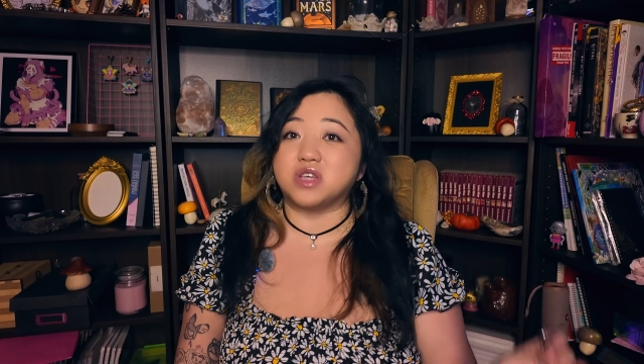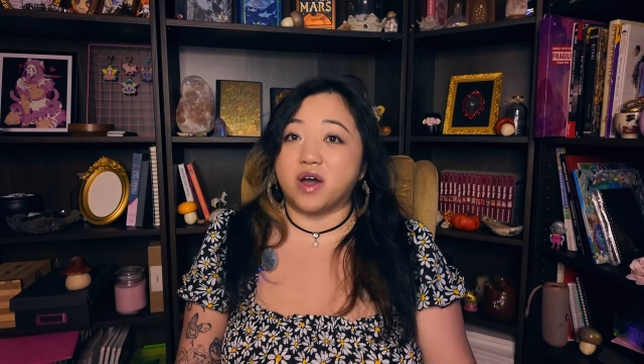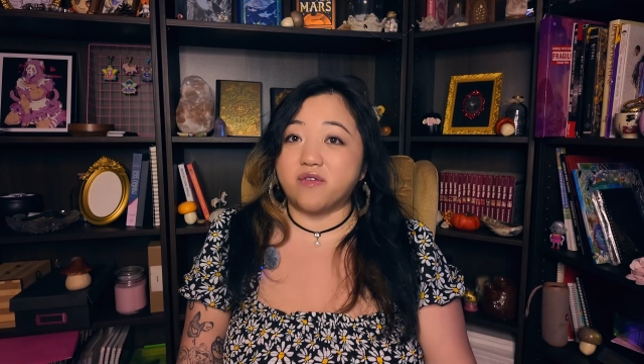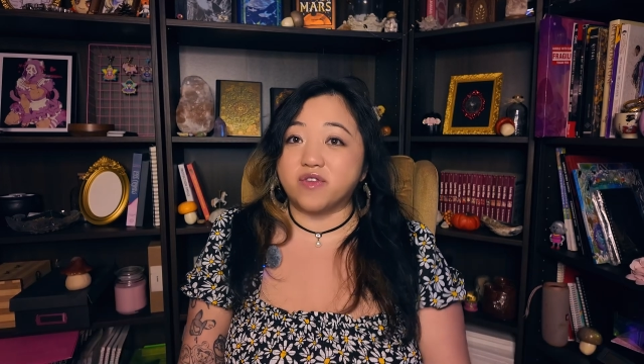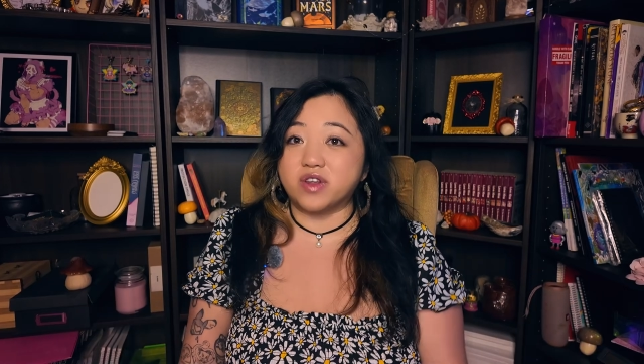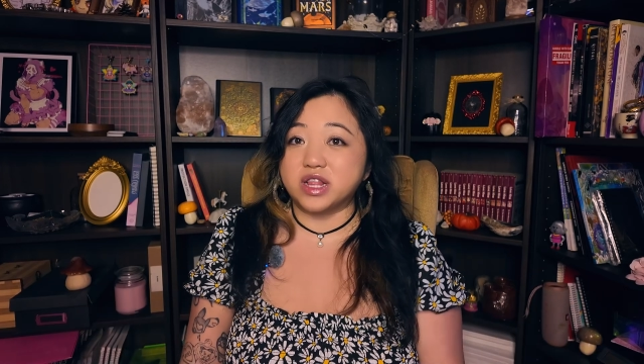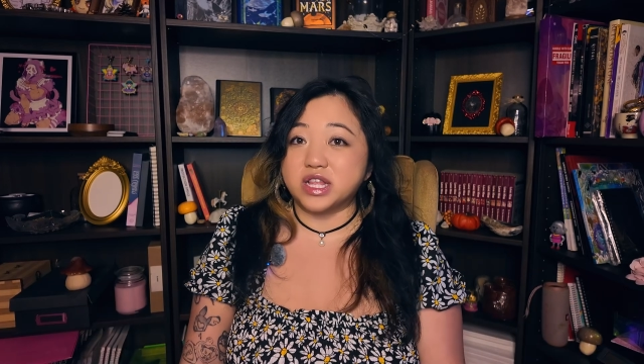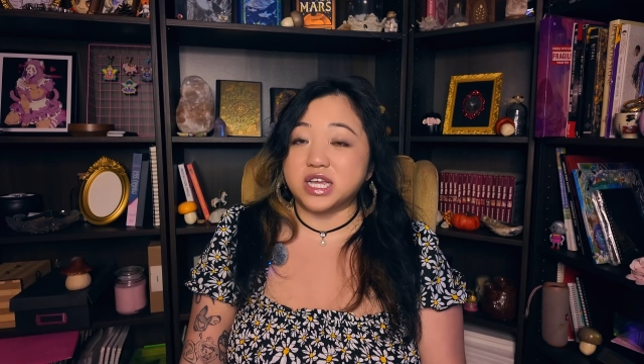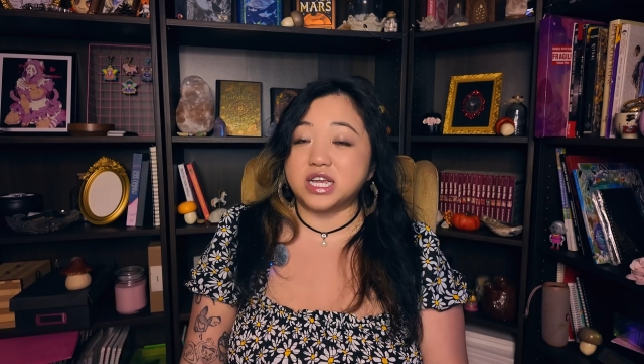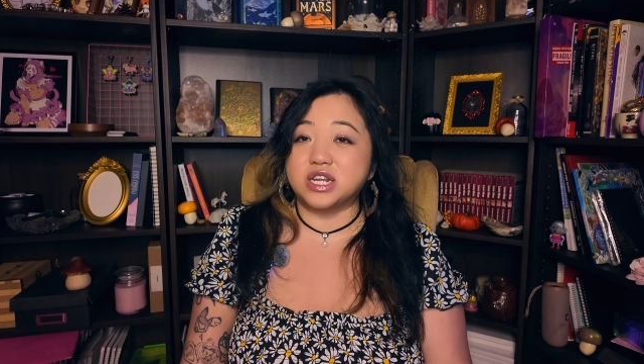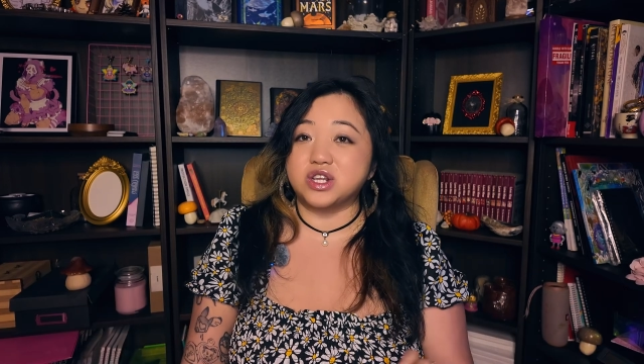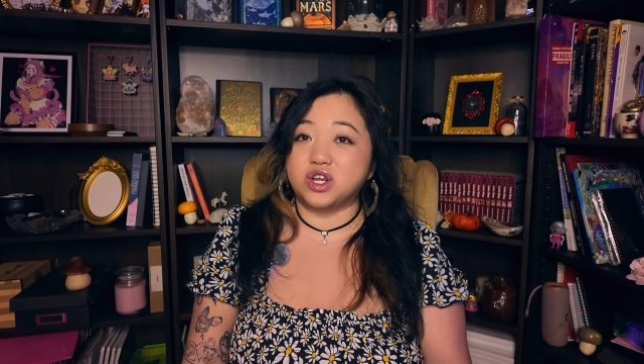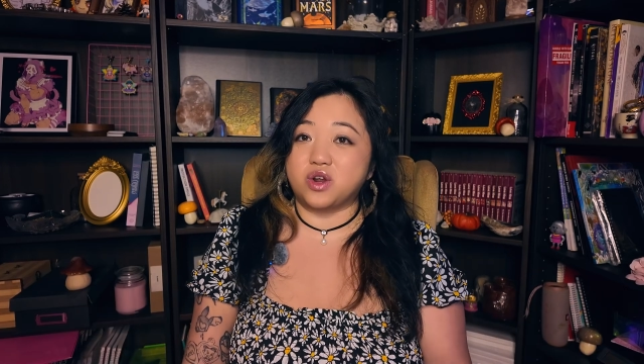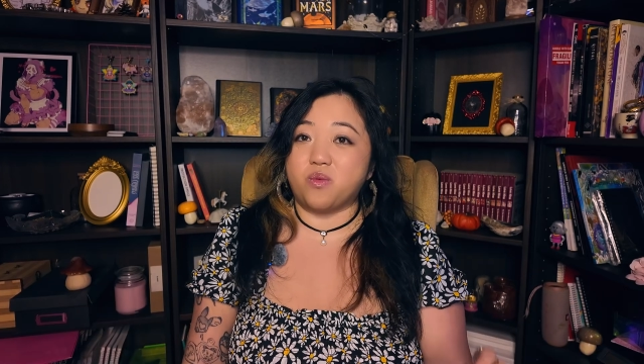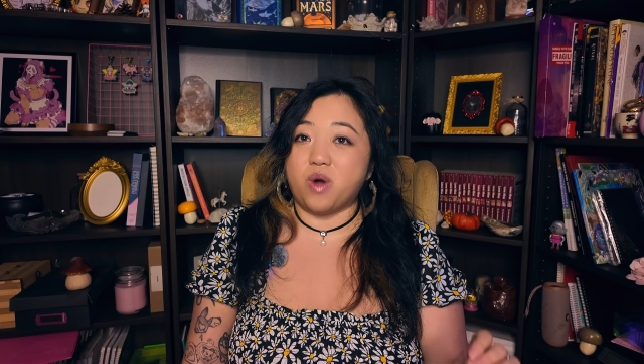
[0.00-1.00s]
definitely
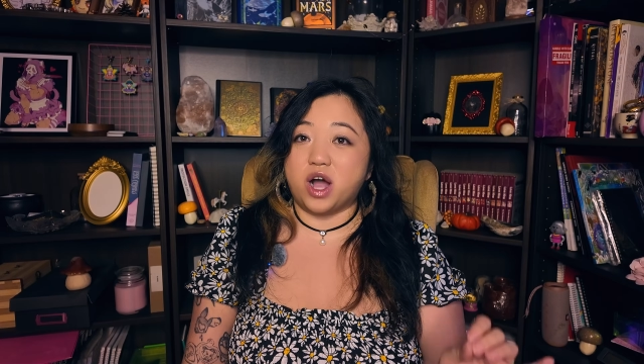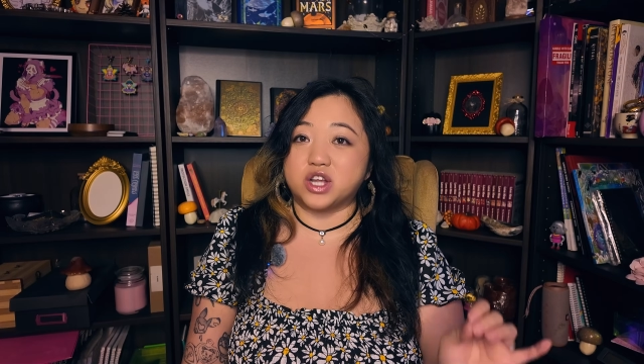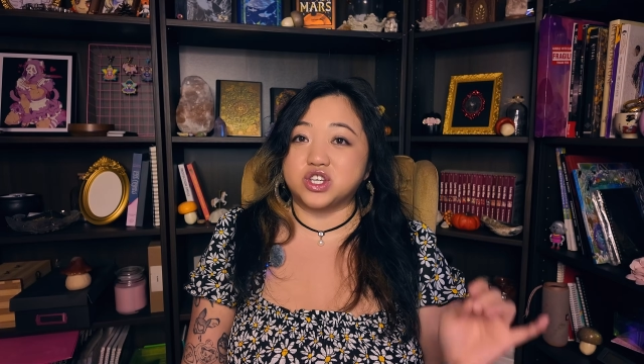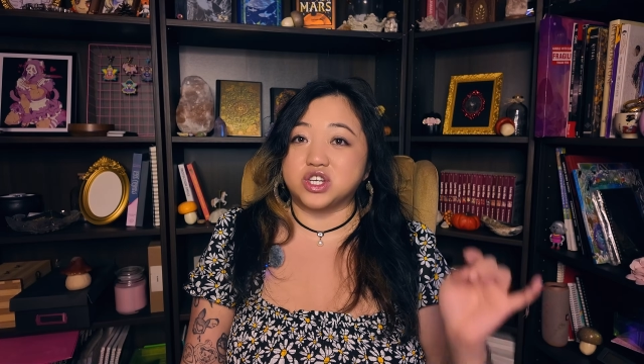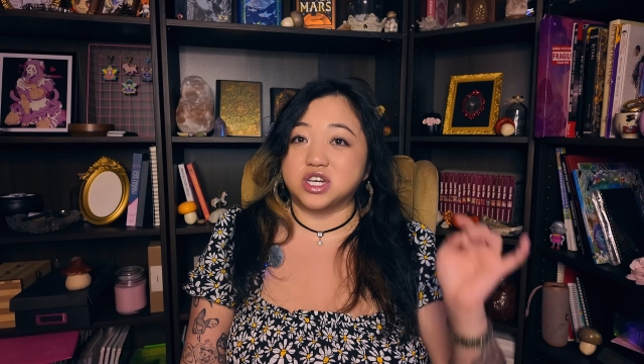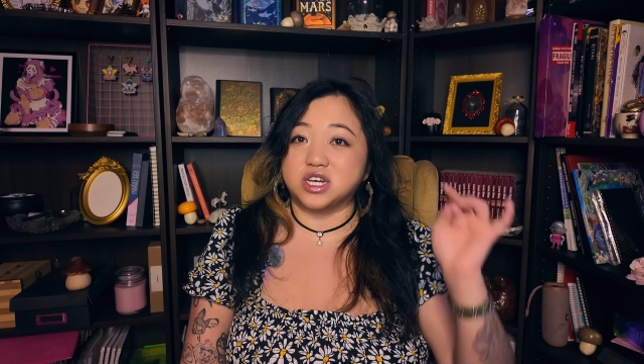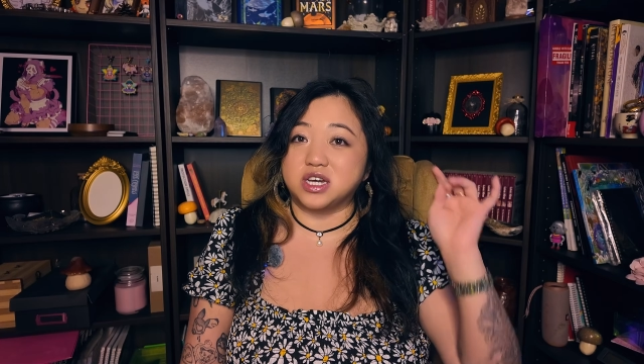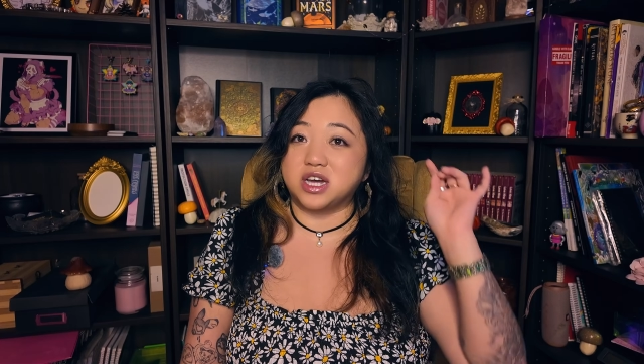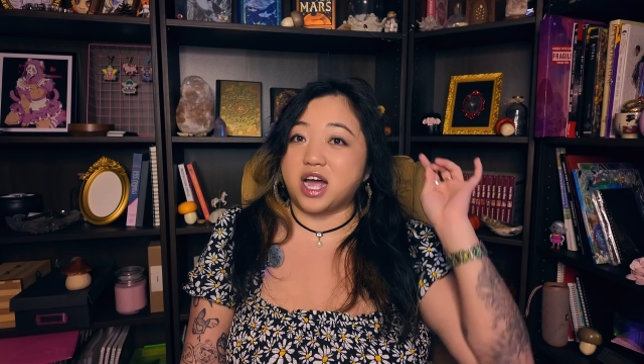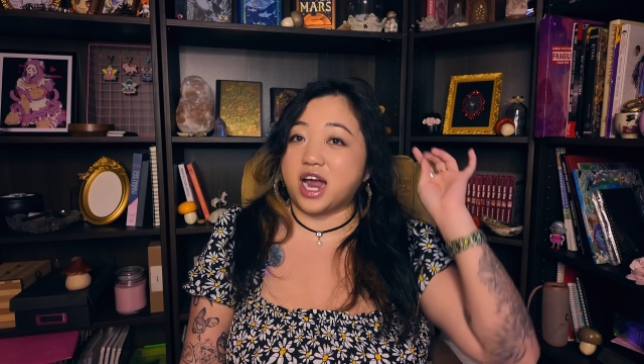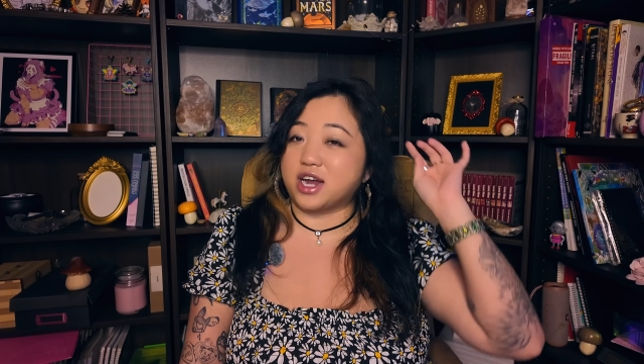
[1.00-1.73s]
need to watch it.